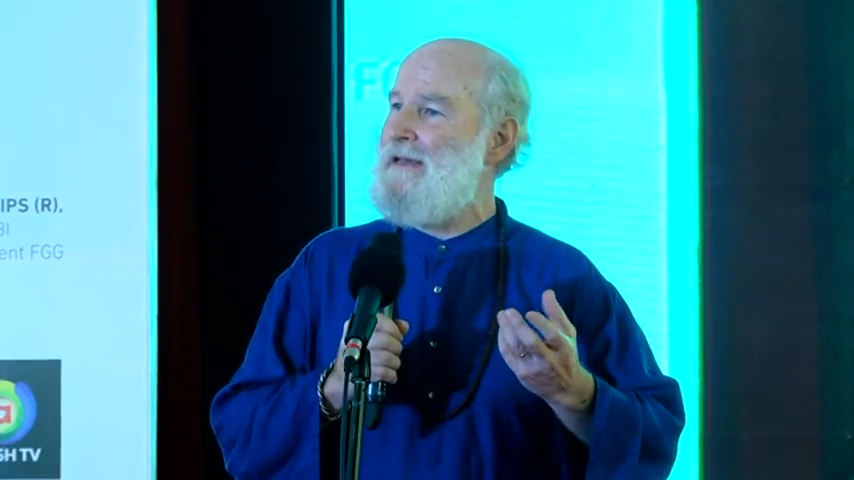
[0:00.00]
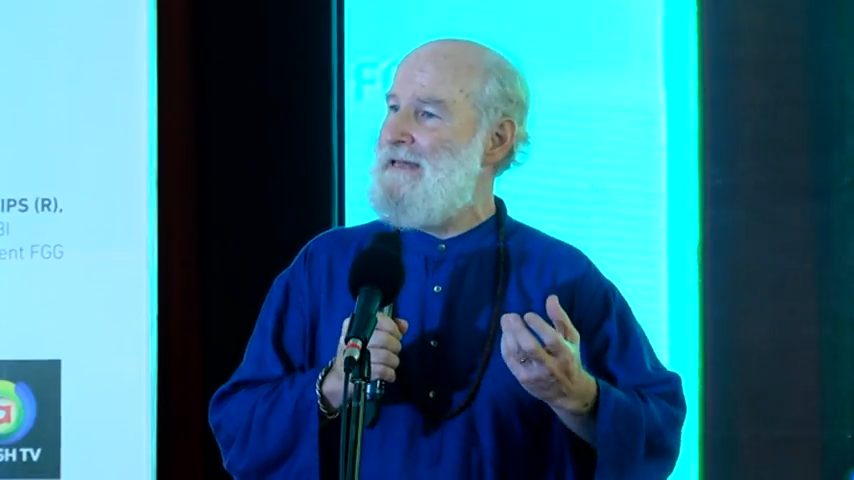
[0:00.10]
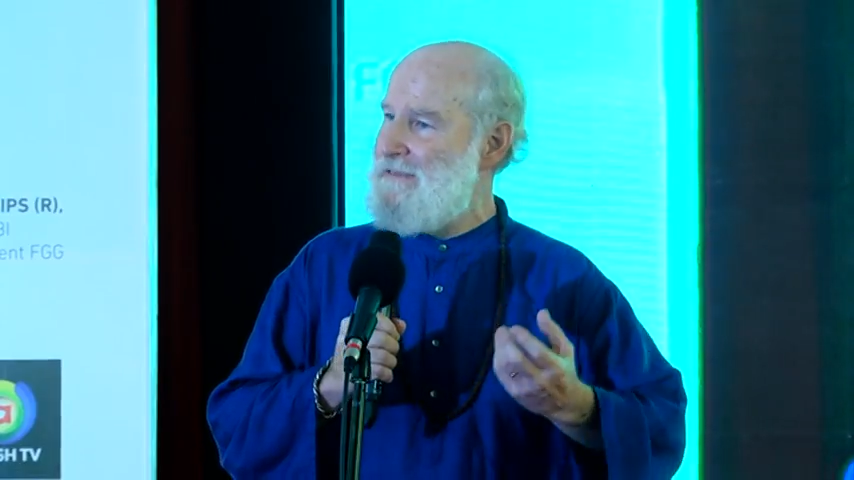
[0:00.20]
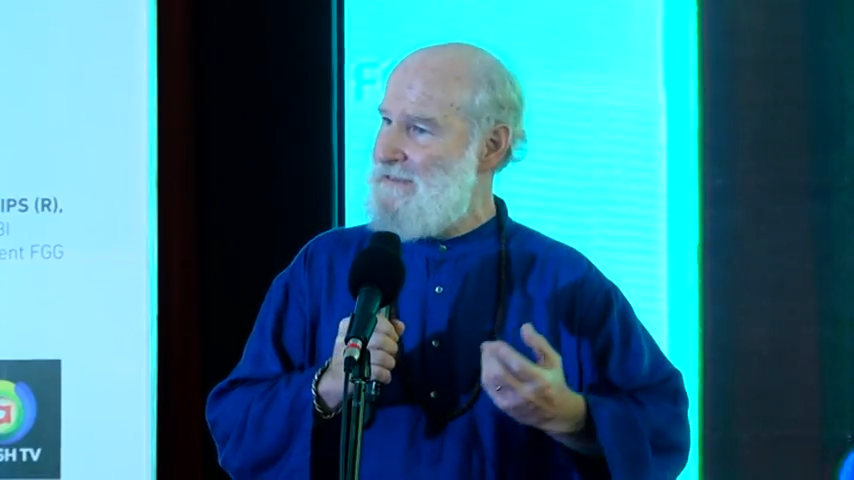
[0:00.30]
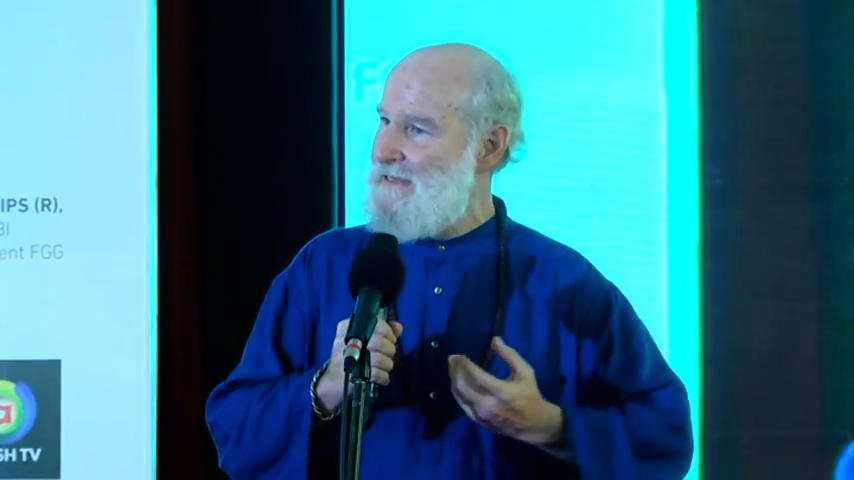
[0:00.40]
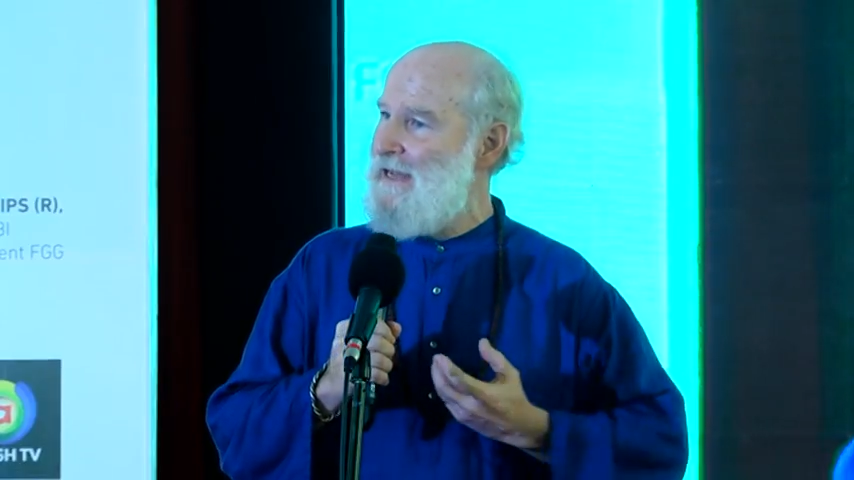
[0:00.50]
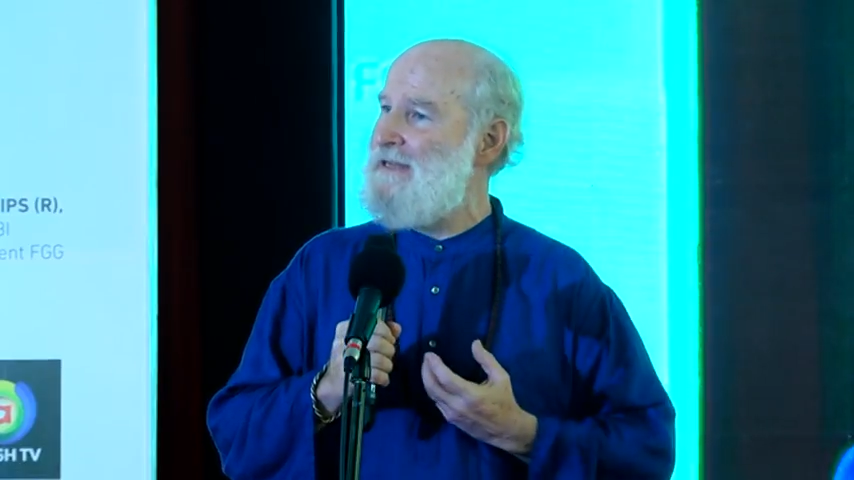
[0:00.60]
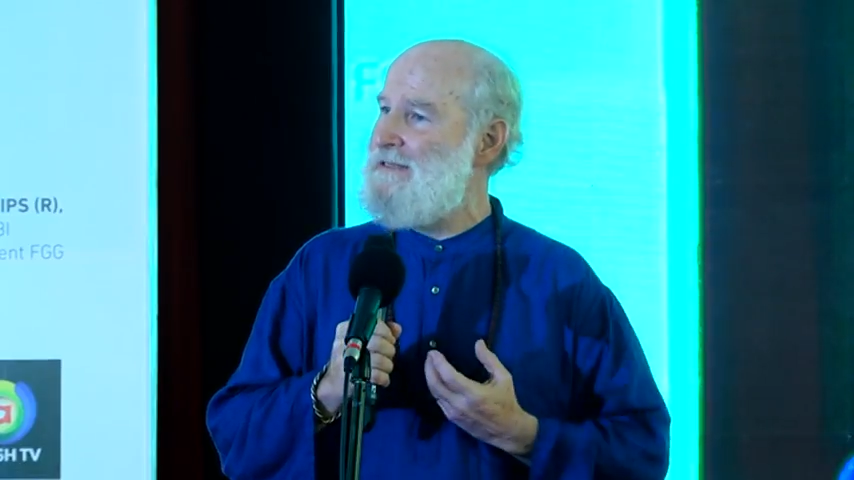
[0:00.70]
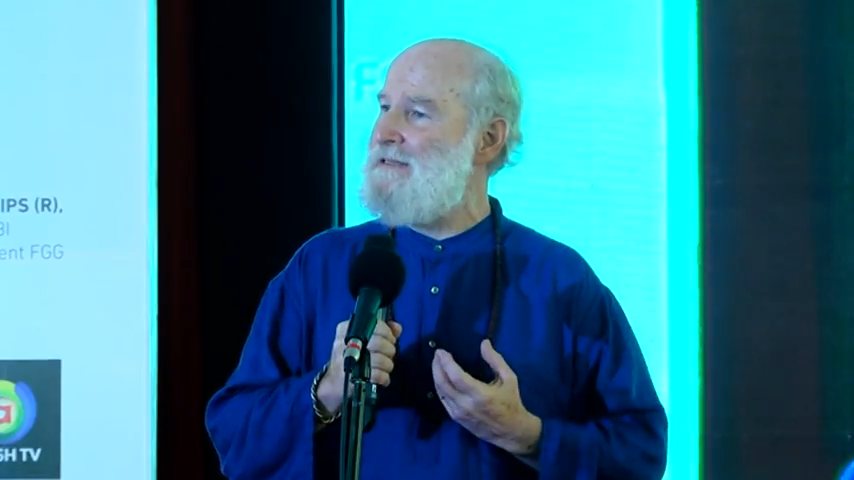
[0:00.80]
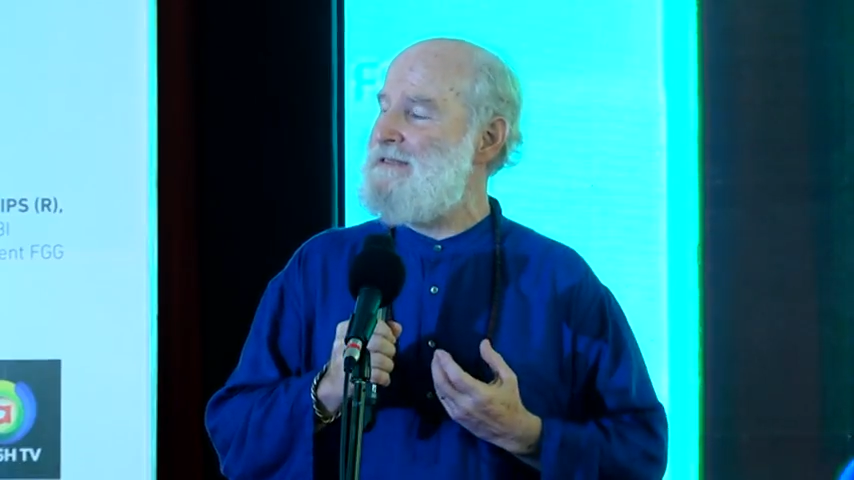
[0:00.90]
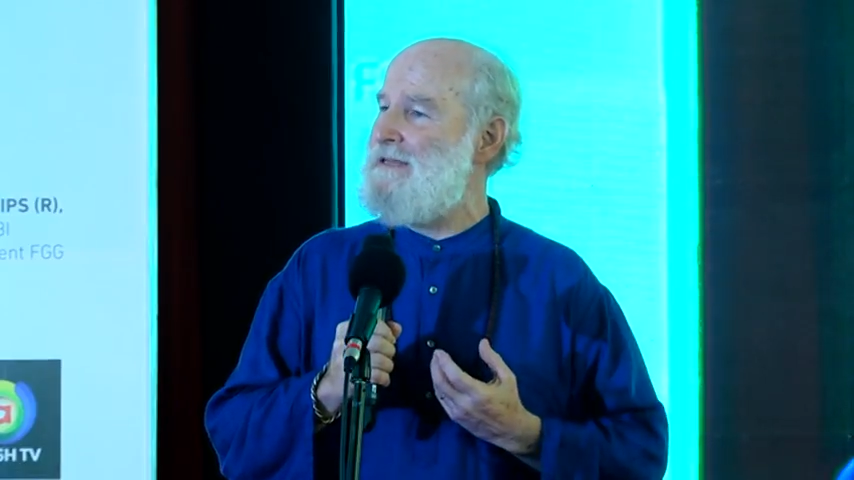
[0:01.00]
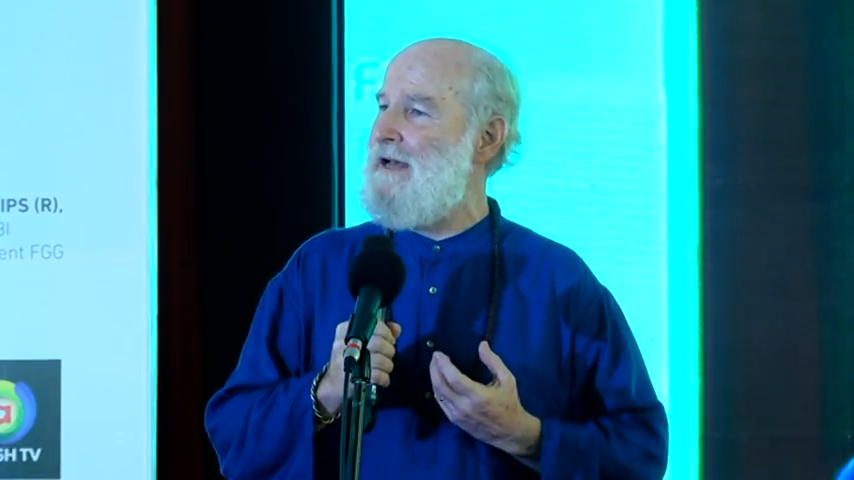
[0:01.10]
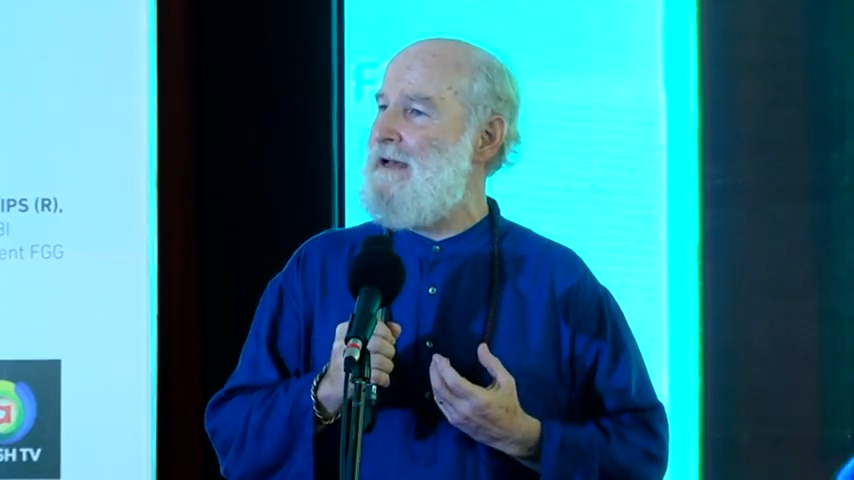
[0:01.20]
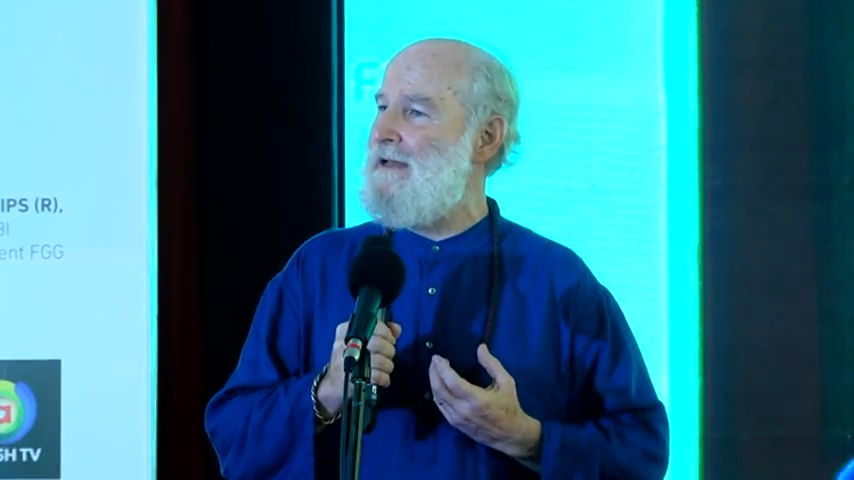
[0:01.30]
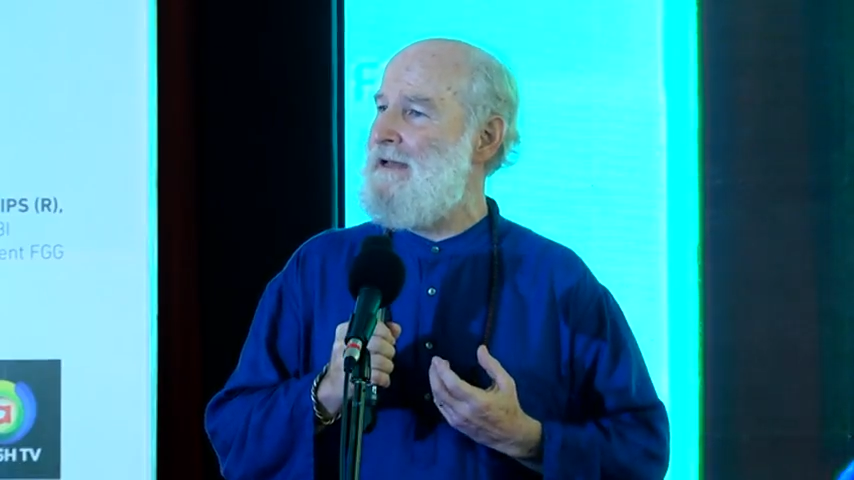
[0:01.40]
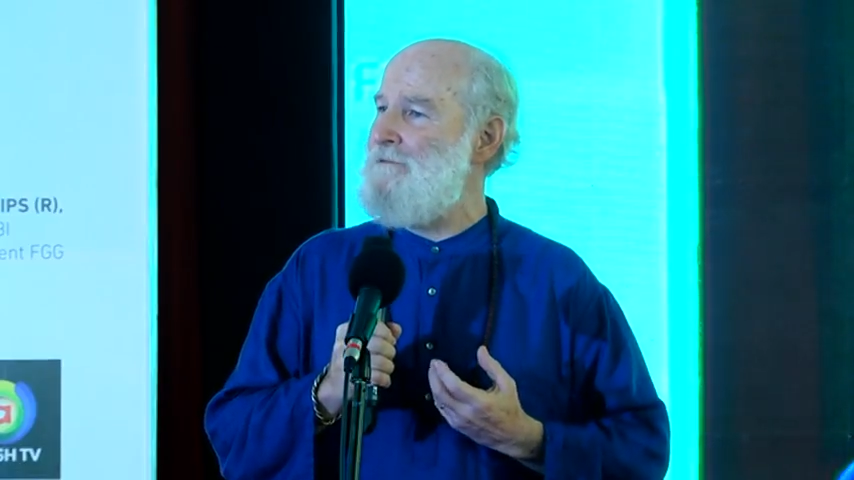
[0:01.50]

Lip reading: It's to take us inside